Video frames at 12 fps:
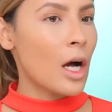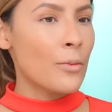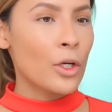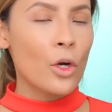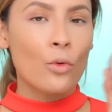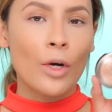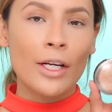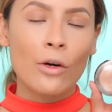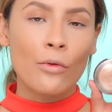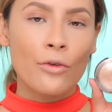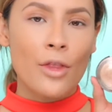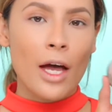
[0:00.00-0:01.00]
I'm gonna go right
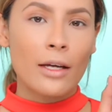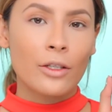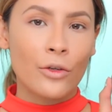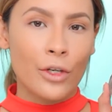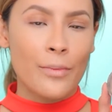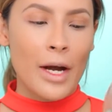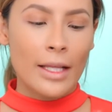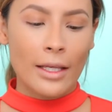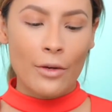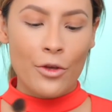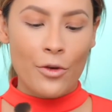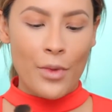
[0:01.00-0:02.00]
over that cream
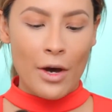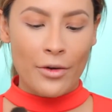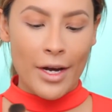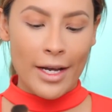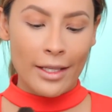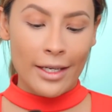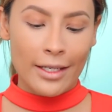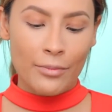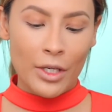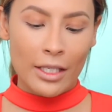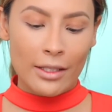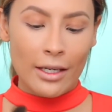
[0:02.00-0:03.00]
highlight with a powder
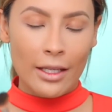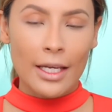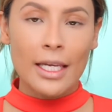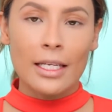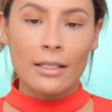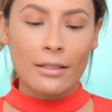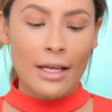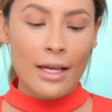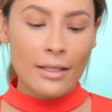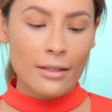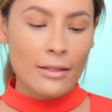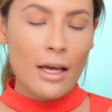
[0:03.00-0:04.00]
highlight because I like it
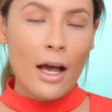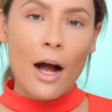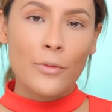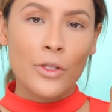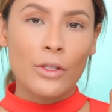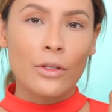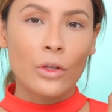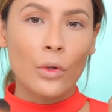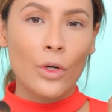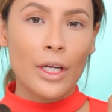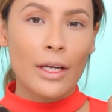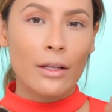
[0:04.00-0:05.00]
intense. I'm using the
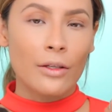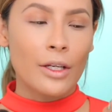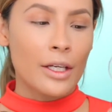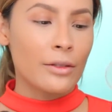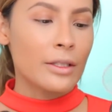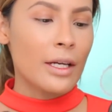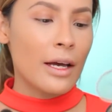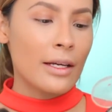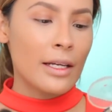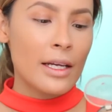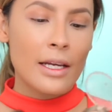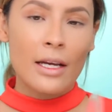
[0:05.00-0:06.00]
Laura Geller Gilded
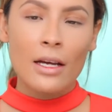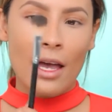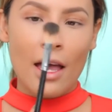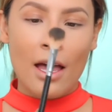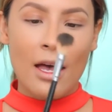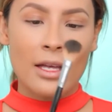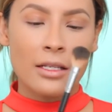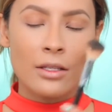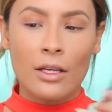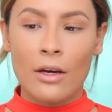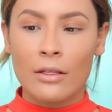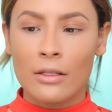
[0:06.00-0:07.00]
Honey and
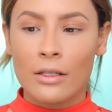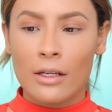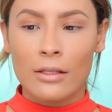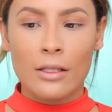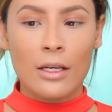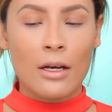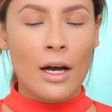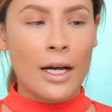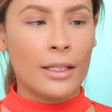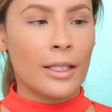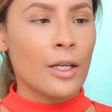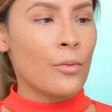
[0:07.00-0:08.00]
the Anastasia
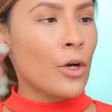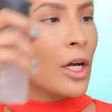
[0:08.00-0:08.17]
highlighting